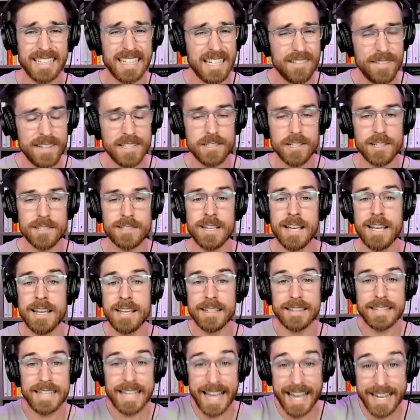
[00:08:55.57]
even just
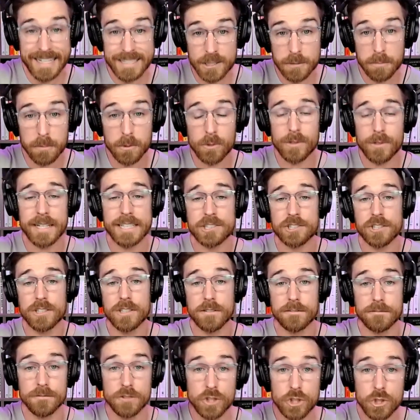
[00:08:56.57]
the exploration
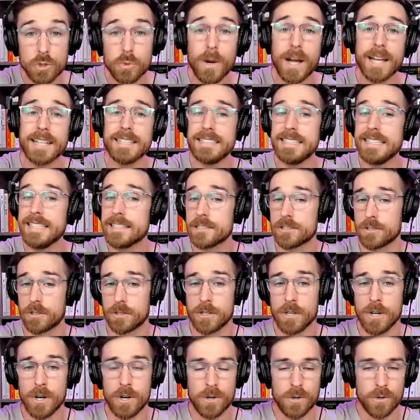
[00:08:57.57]
of new ideas
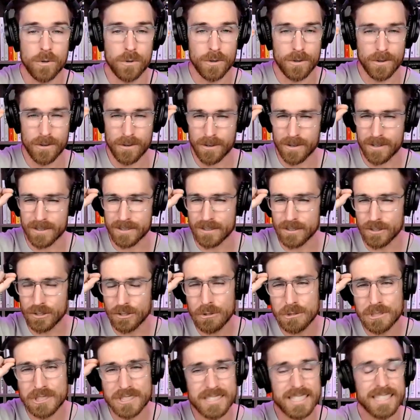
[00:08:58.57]
or
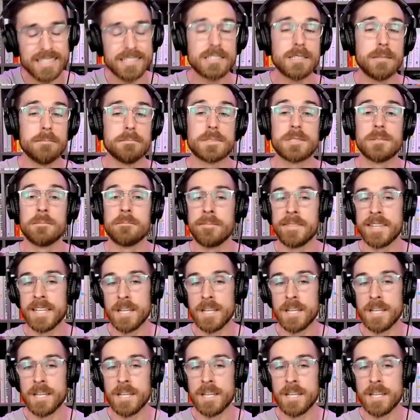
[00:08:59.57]
new systems.